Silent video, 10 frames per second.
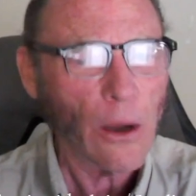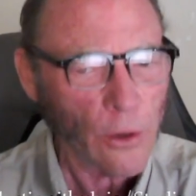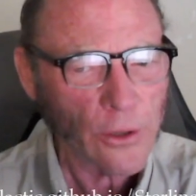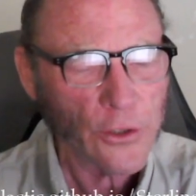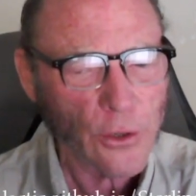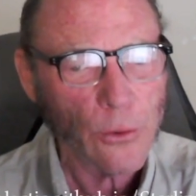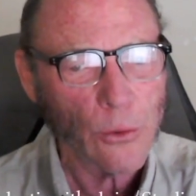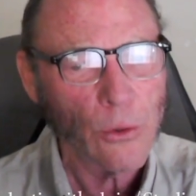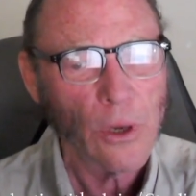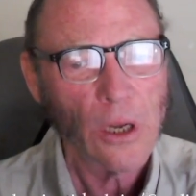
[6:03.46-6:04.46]
could
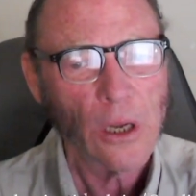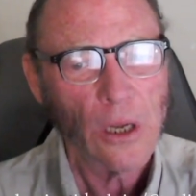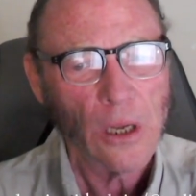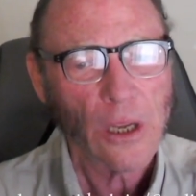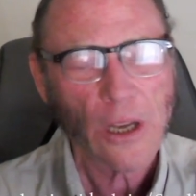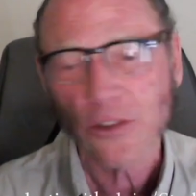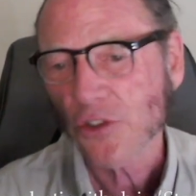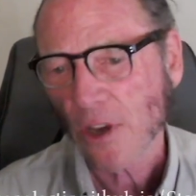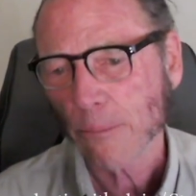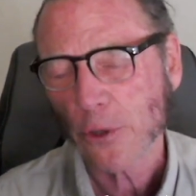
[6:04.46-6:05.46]
you
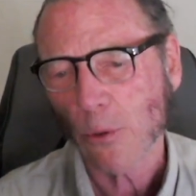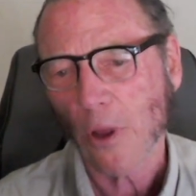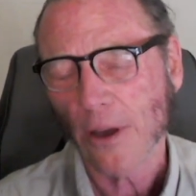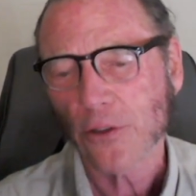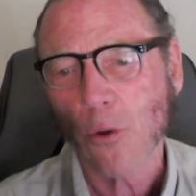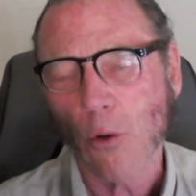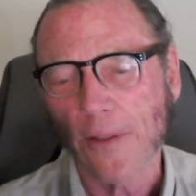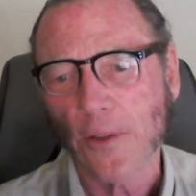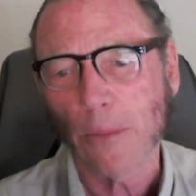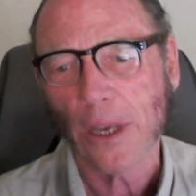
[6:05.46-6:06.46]
conceptualize
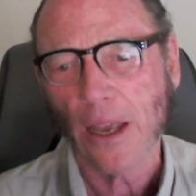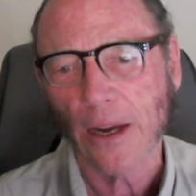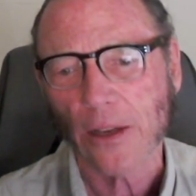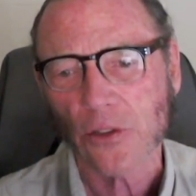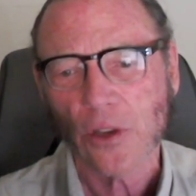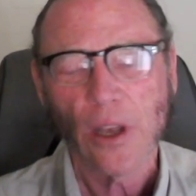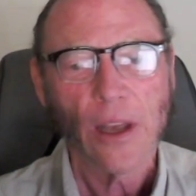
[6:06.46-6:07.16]
quantum mechanics,